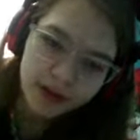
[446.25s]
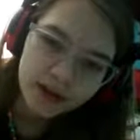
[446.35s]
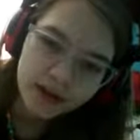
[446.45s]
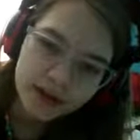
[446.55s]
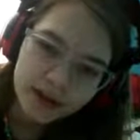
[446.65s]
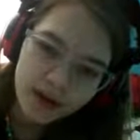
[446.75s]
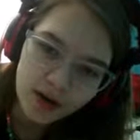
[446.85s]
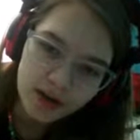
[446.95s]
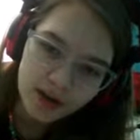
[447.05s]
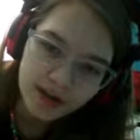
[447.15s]
So
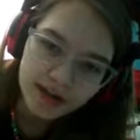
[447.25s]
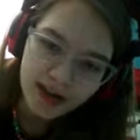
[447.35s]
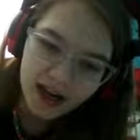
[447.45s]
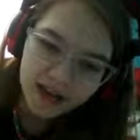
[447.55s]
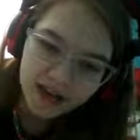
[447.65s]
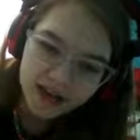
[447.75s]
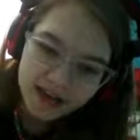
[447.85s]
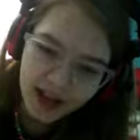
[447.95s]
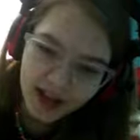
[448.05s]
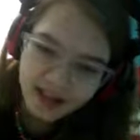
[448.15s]
it's kind of
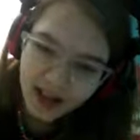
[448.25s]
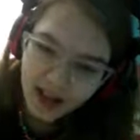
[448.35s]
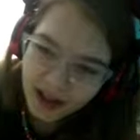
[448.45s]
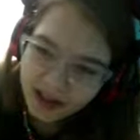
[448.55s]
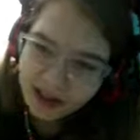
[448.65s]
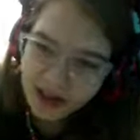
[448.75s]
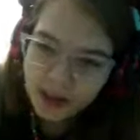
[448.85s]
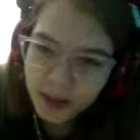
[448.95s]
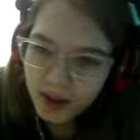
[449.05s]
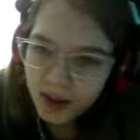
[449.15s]
sad,
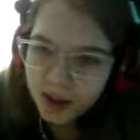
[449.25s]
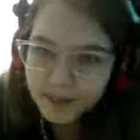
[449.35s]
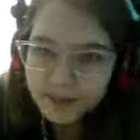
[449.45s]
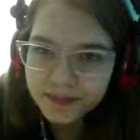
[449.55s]
but